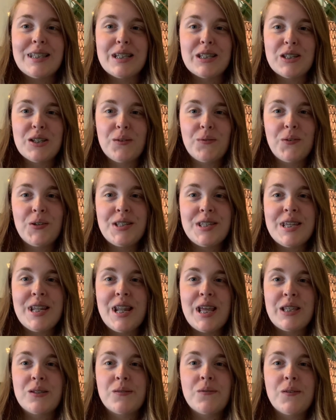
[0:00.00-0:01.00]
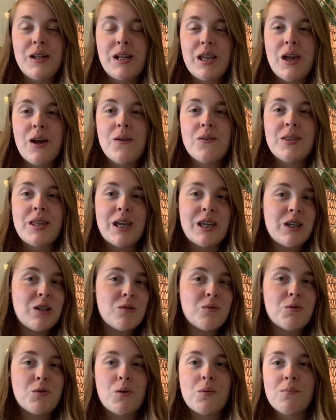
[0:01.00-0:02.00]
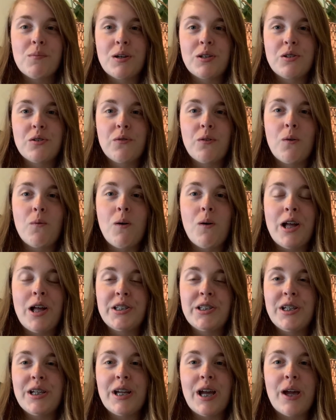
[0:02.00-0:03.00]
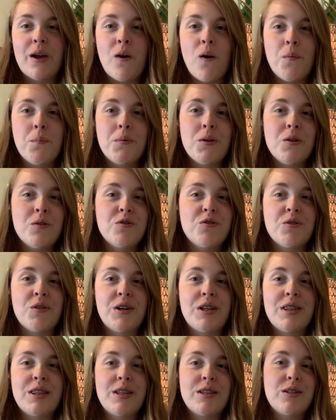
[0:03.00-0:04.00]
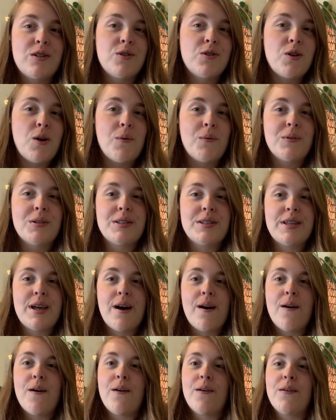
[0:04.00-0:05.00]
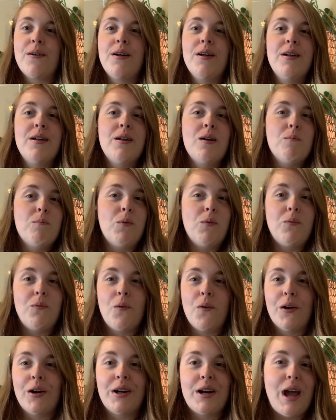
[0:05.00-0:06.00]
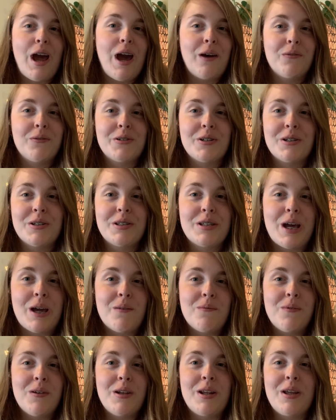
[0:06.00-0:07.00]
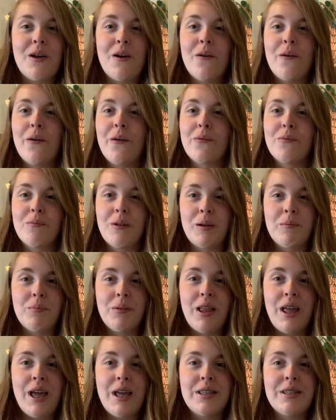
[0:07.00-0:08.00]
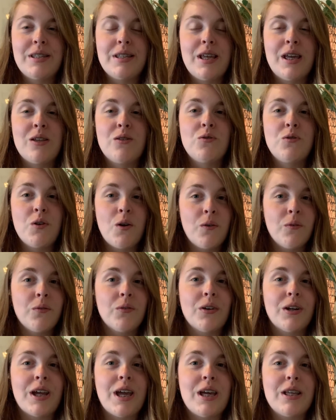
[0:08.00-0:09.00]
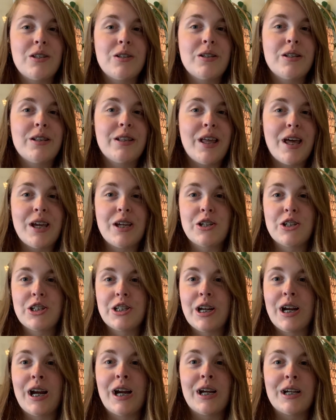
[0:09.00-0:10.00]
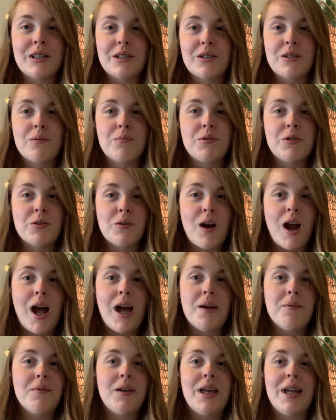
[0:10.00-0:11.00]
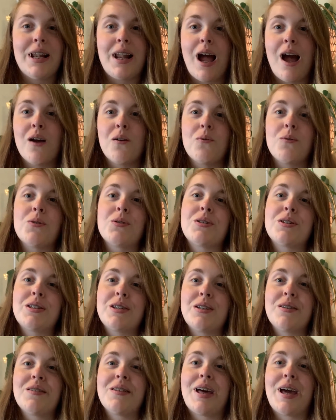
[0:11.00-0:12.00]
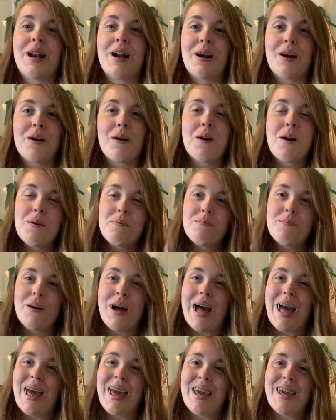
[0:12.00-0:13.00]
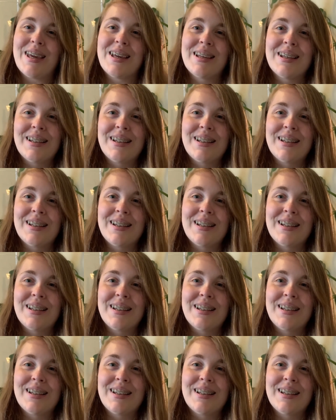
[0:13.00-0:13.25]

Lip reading: does it for today's video. Thank you so much for watching. I hope you enjoyed this show and tell before and after type video of my plants, and don't forget to like, share, and subscribe, and I will see you later. Bye.